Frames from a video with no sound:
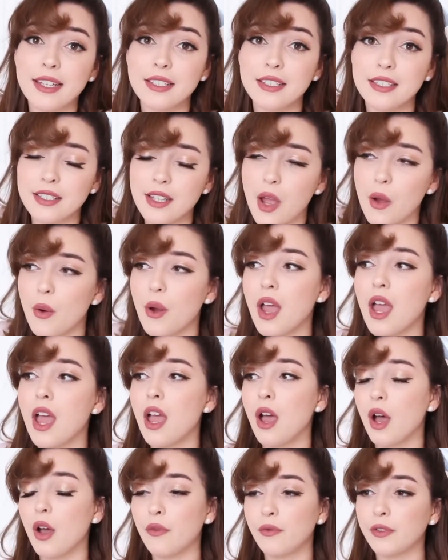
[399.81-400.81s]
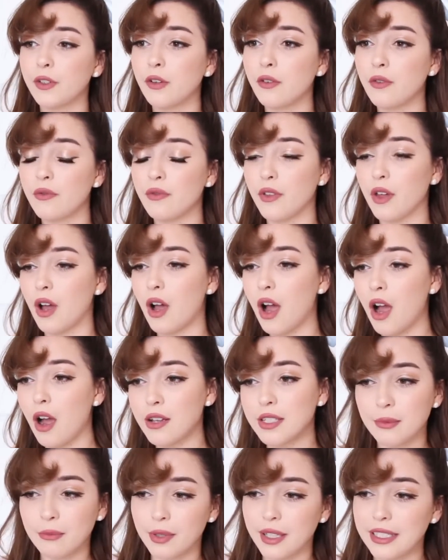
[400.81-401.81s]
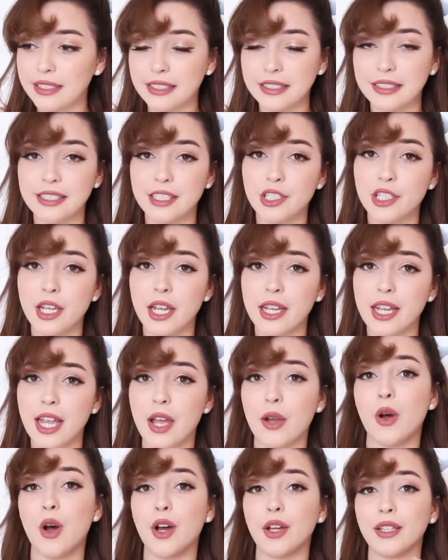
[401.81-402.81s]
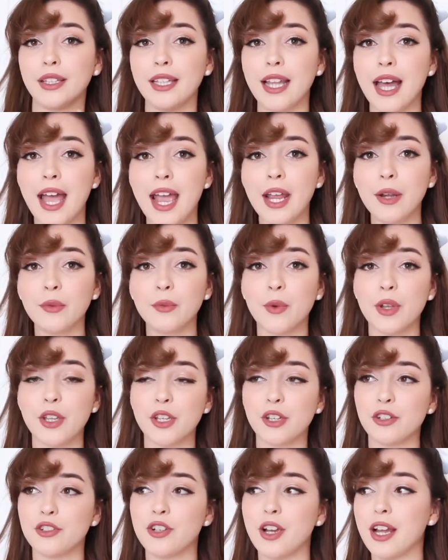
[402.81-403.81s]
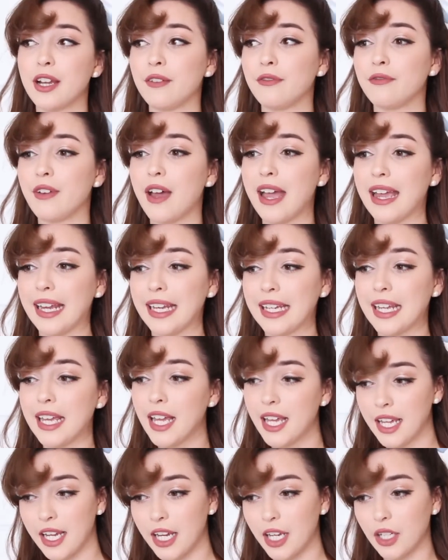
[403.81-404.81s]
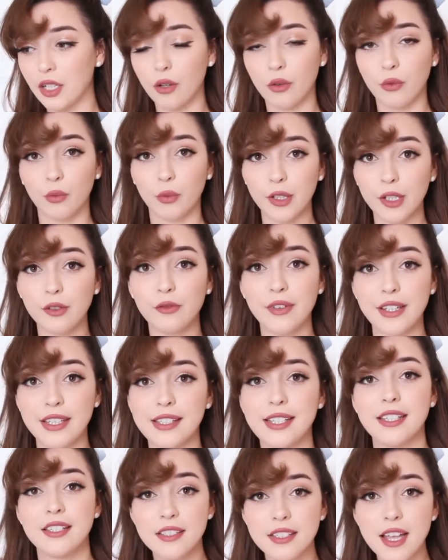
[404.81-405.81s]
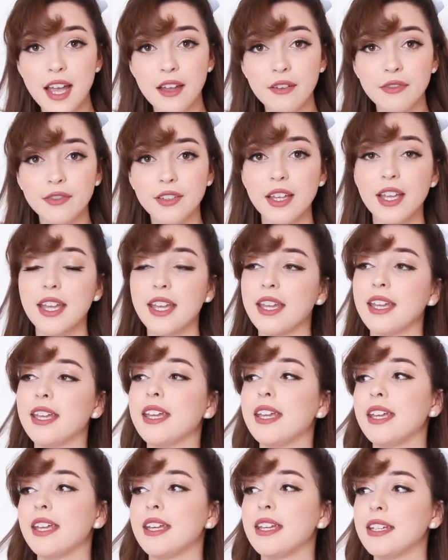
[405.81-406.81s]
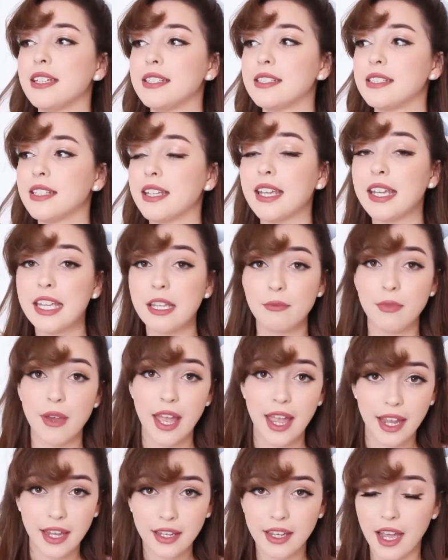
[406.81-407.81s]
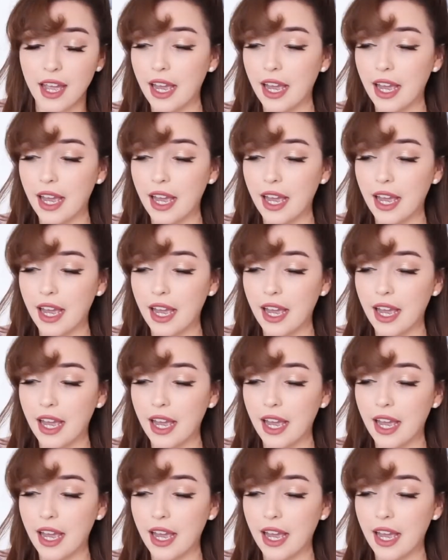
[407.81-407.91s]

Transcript: So a few of the awesome places to check out online when you're trying to find, you know, real vintage stuff is eBay.